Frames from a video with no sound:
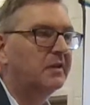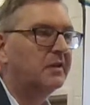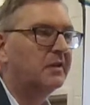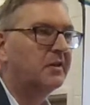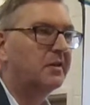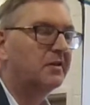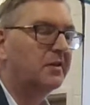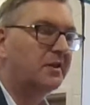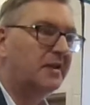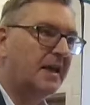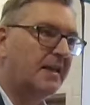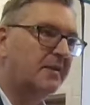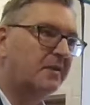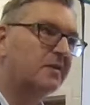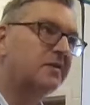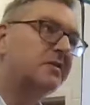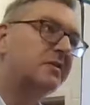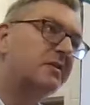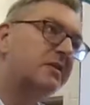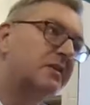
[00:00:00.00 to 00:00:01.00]
The
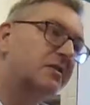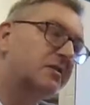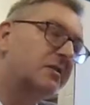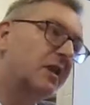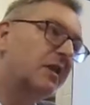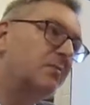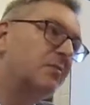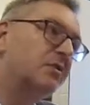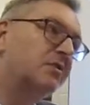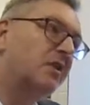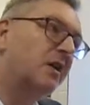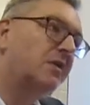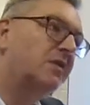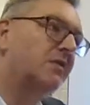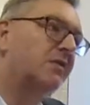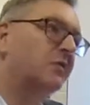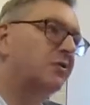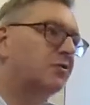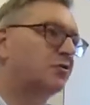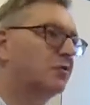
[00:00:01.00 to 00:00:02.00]
Netherlands in this time was under
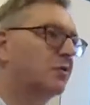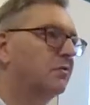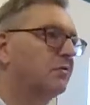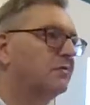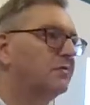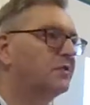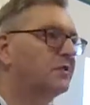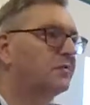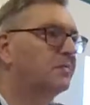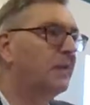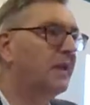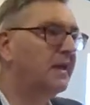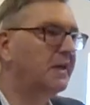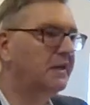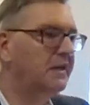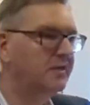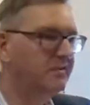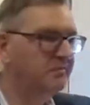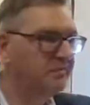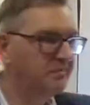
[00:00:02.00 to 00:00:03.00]
the control of
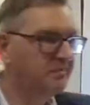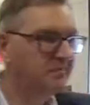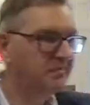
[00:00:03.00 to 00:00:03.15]
Spain,